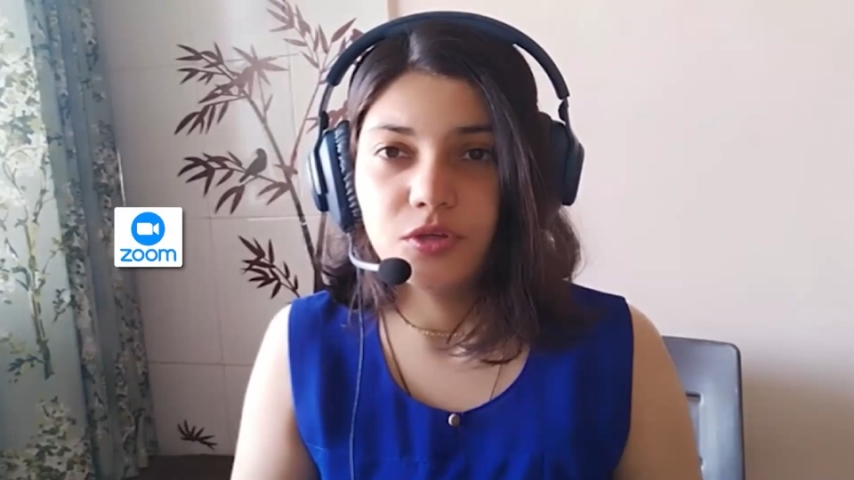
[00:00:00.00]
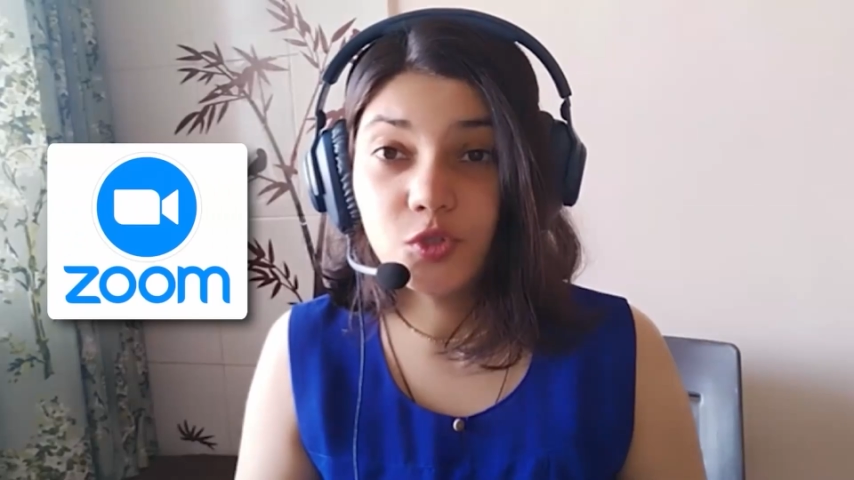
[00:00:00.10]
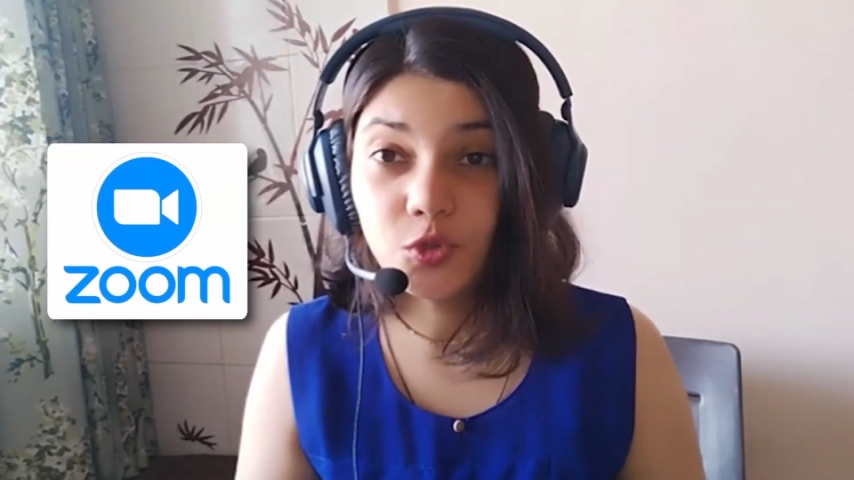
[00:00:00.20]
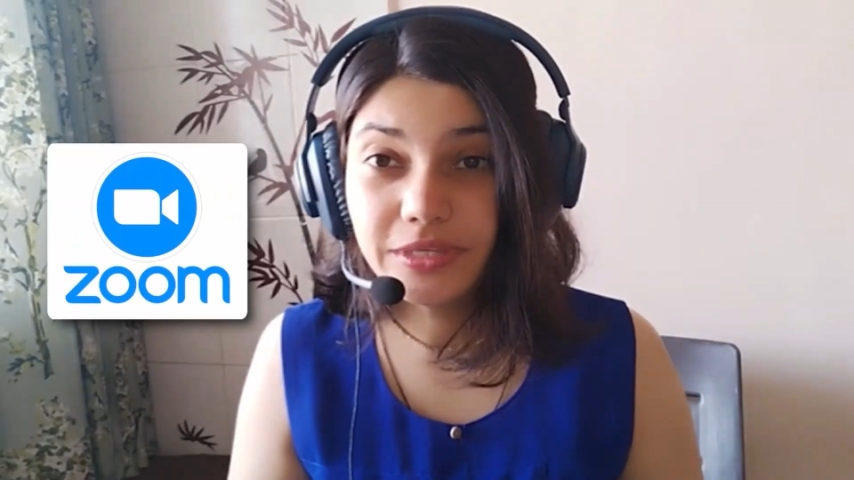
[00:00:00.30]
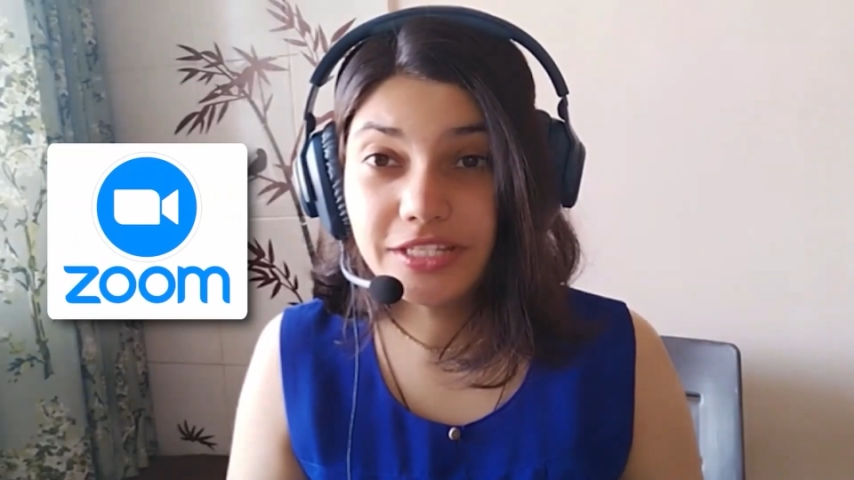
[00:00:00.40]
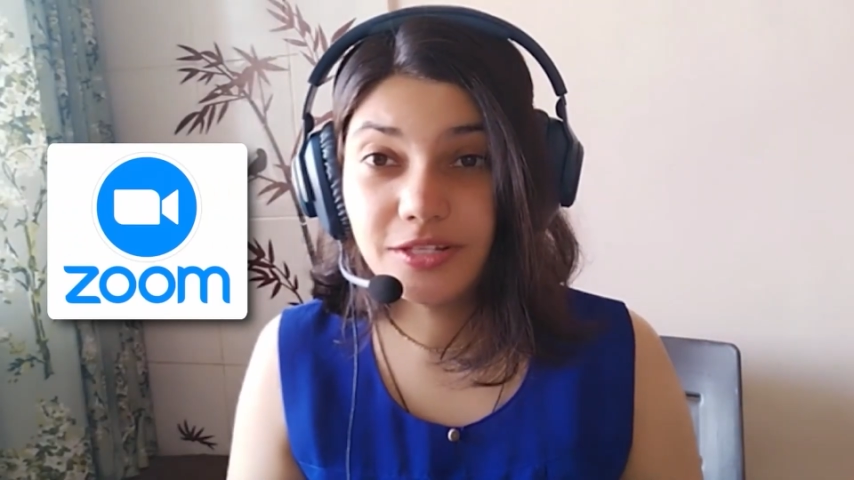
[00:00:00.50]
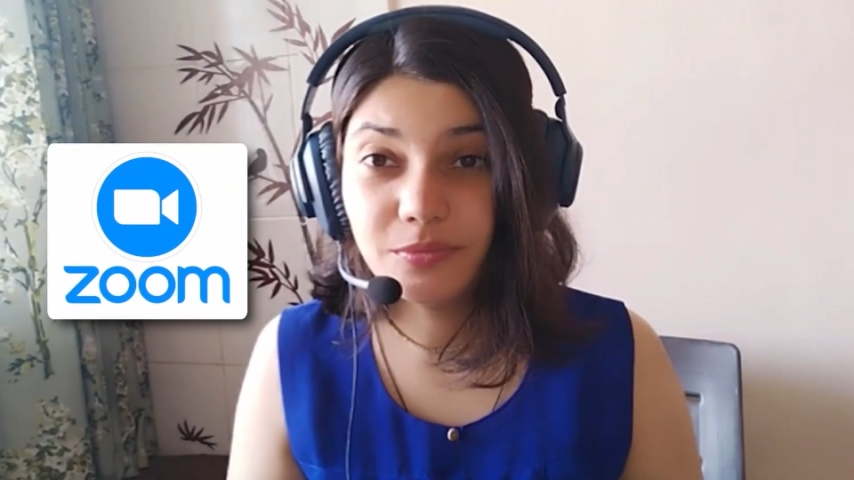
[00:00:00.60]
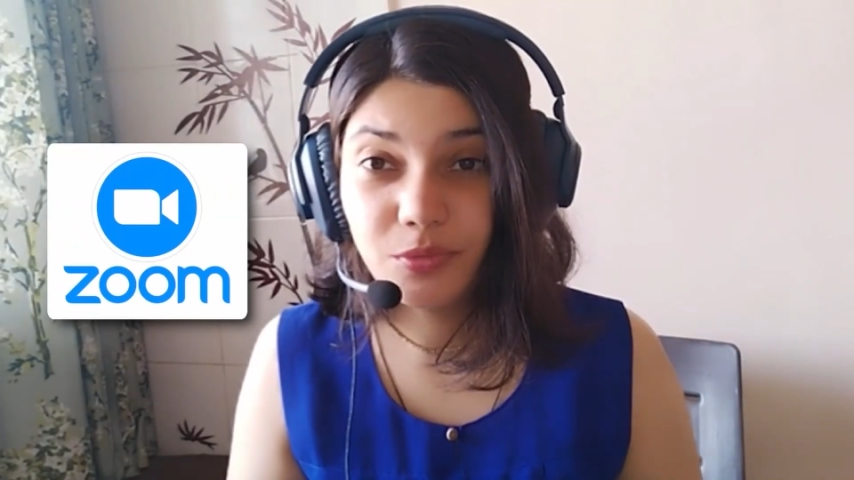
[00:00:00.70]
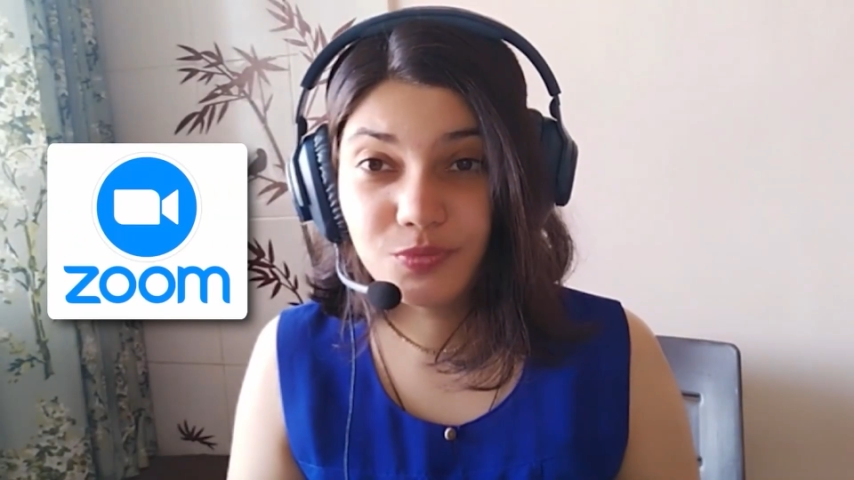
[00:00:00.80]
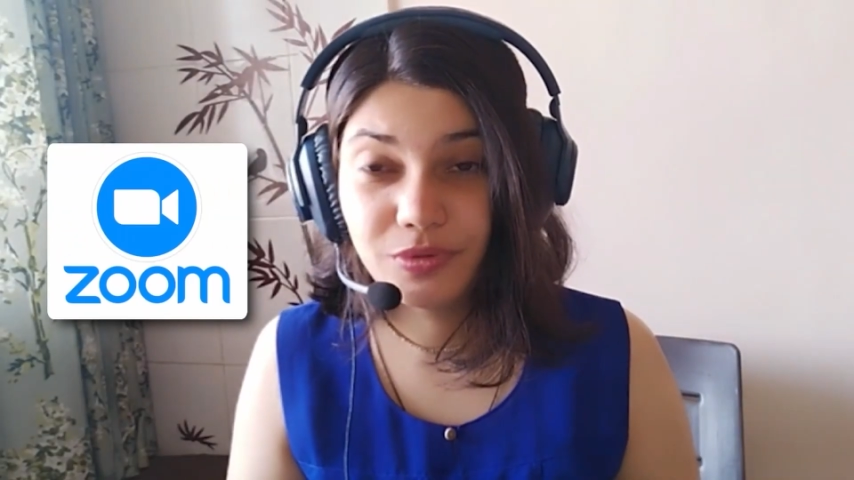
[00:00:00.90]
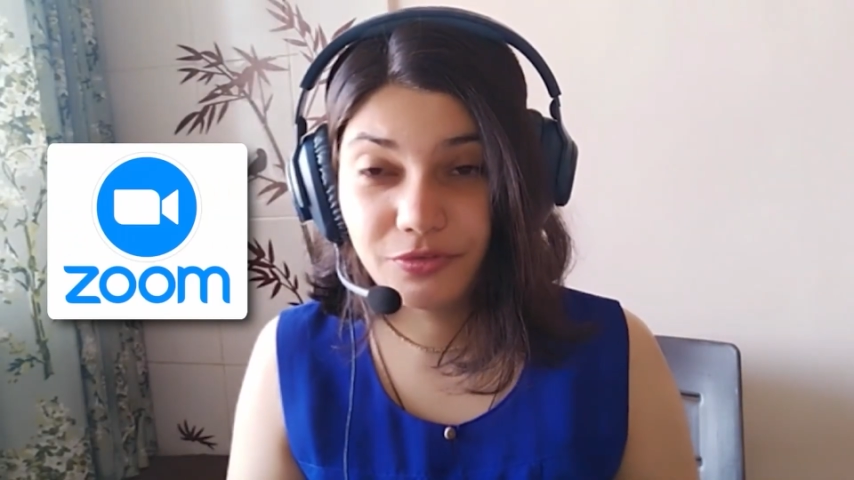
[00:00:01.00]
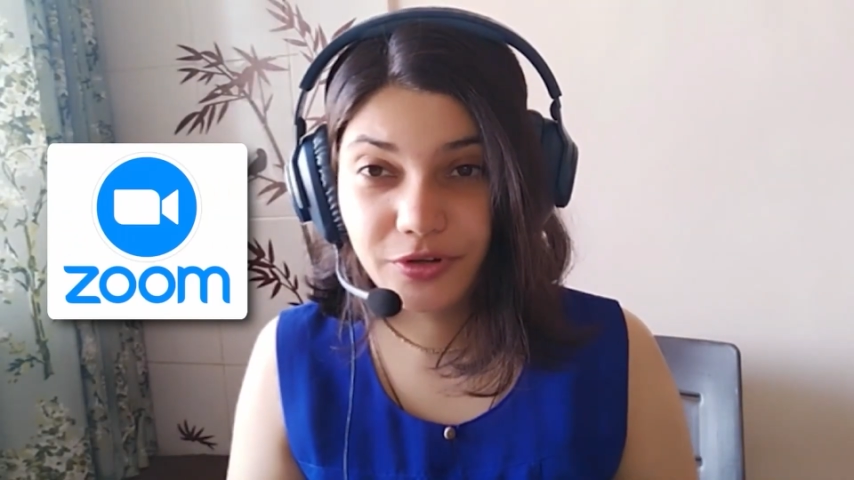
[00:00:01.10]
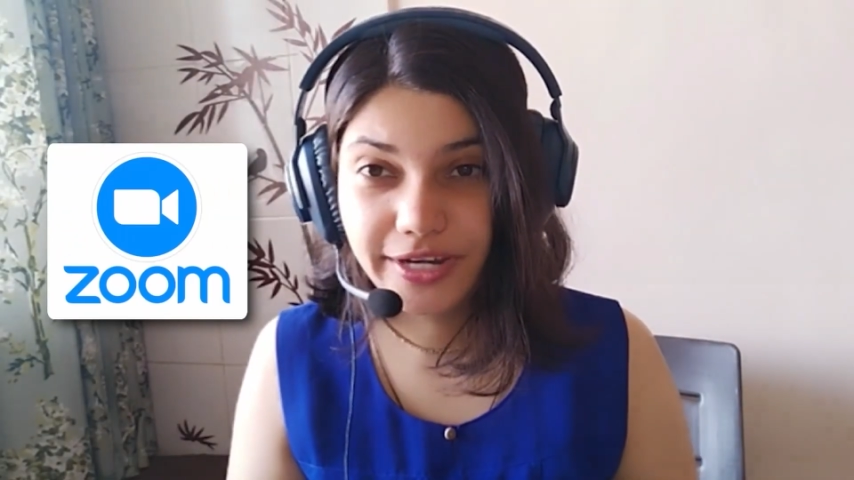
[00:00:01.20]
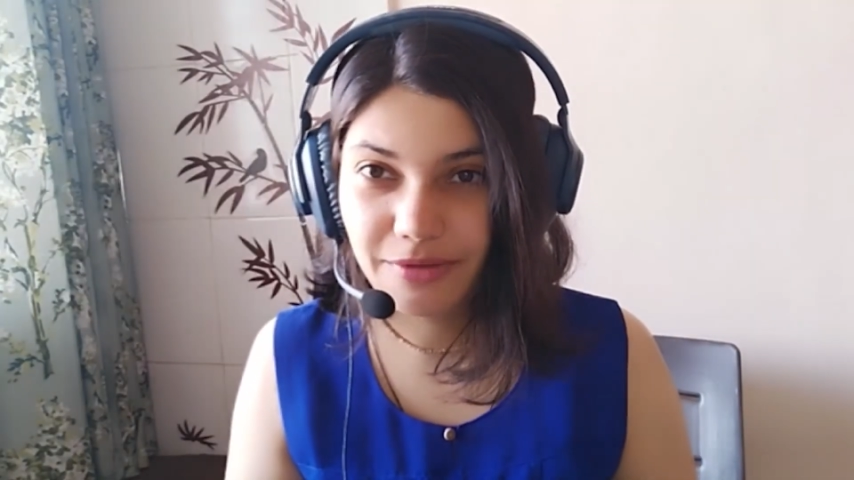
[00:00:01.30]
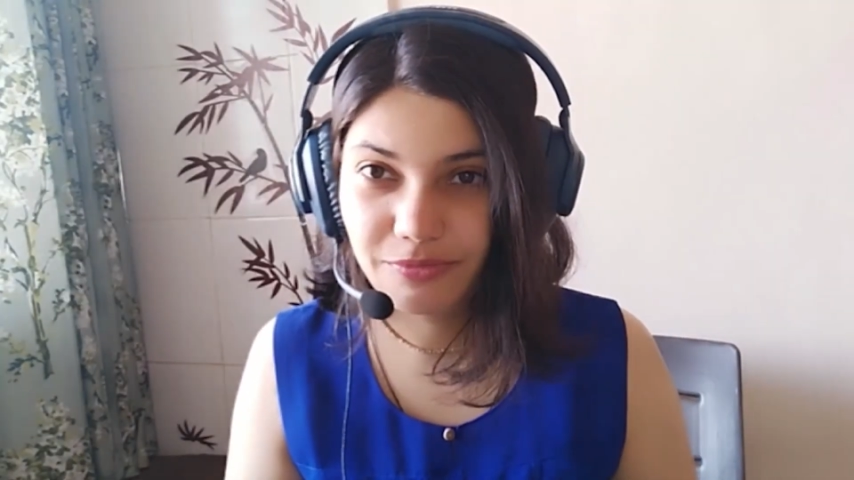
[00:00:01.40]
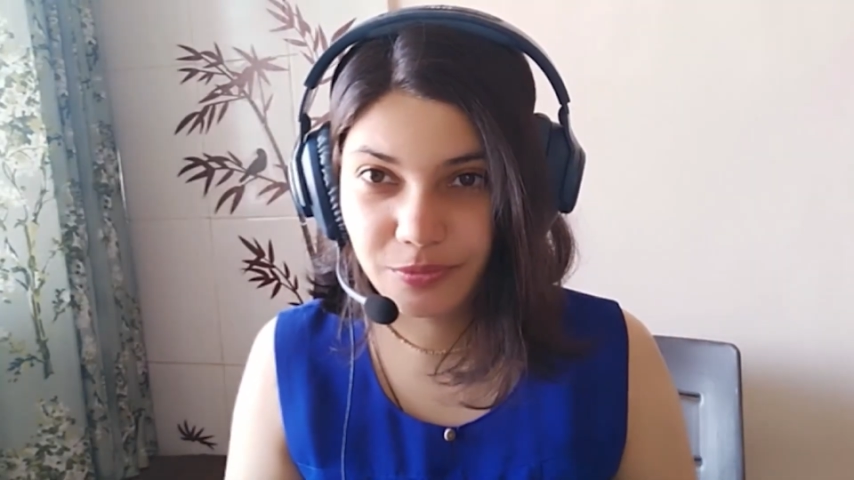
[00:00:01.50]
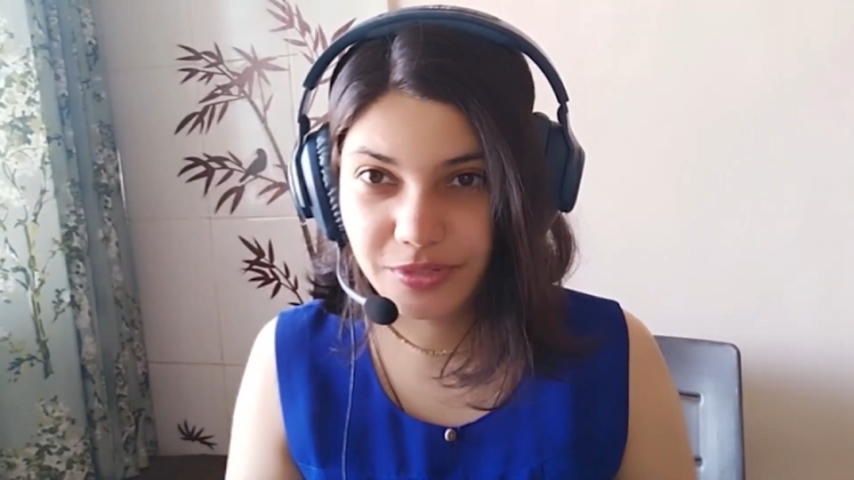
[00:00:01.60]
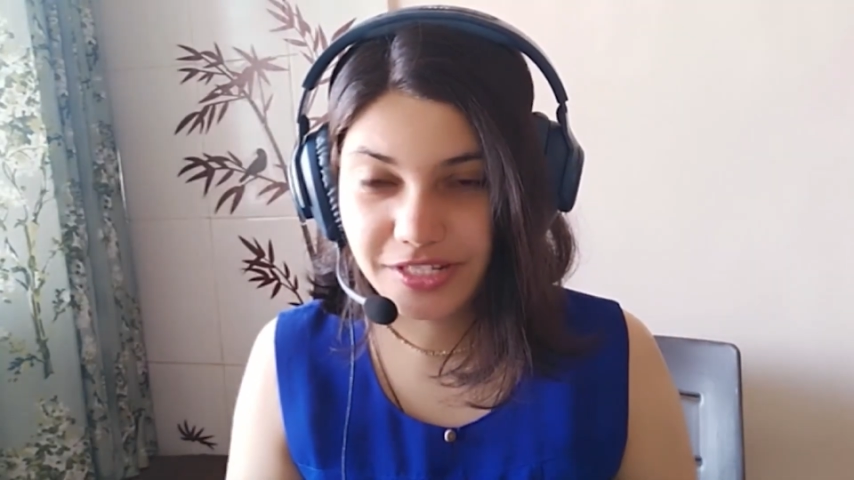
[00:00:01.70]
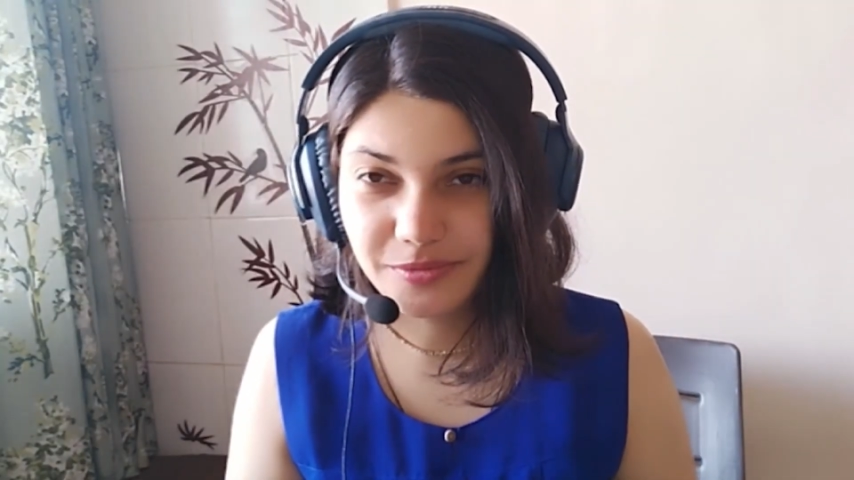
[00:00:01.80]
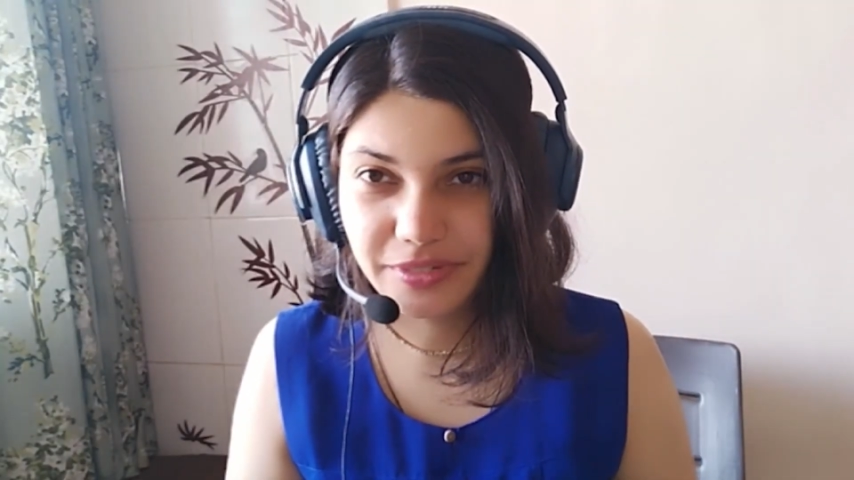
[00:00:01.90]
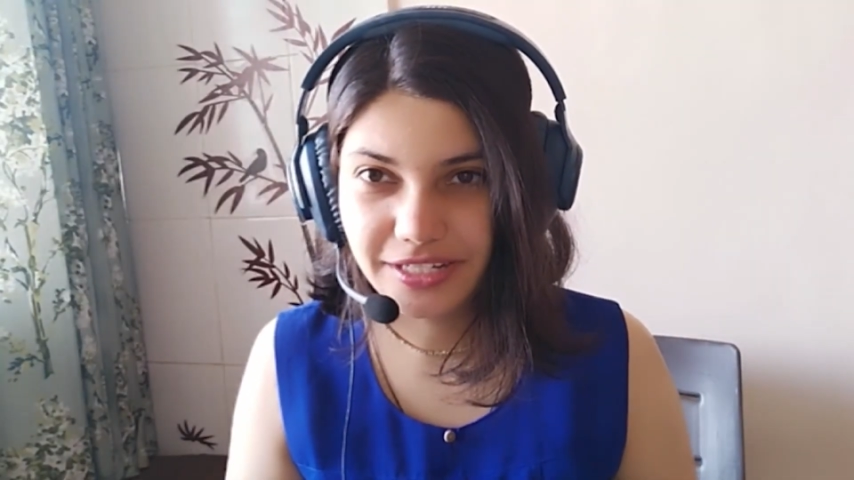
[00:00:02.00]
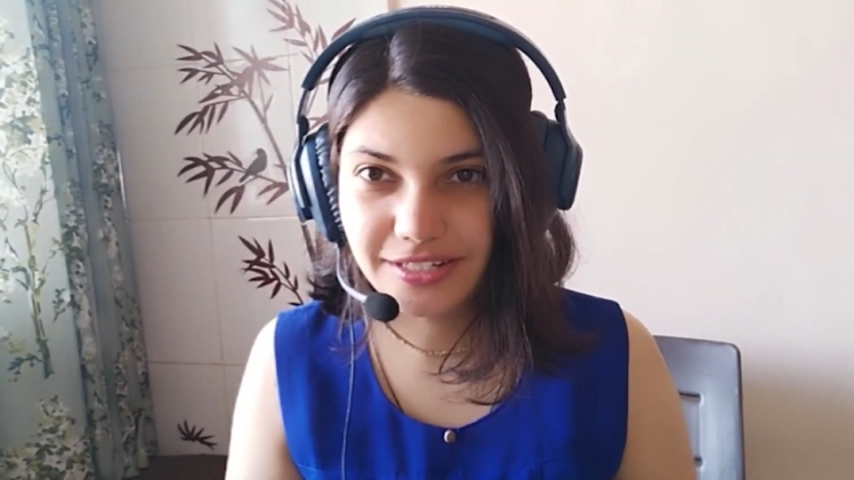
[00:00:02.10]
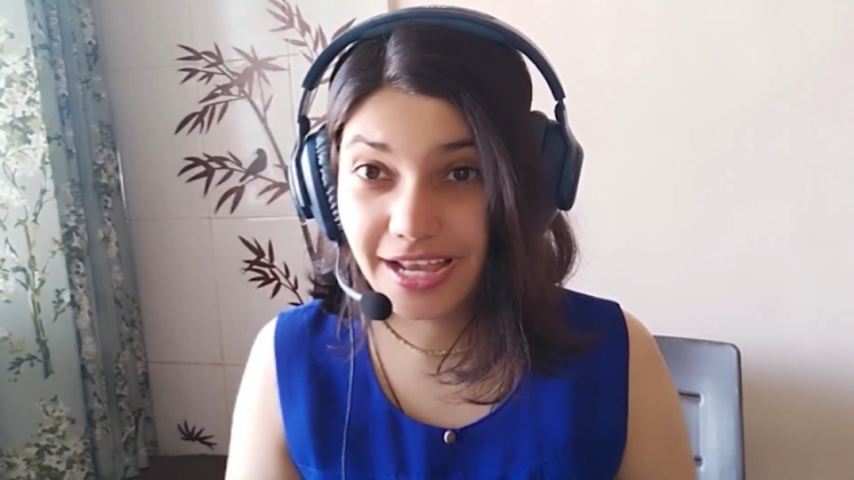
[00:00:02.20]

Zoom is the most preferred app for business meetings,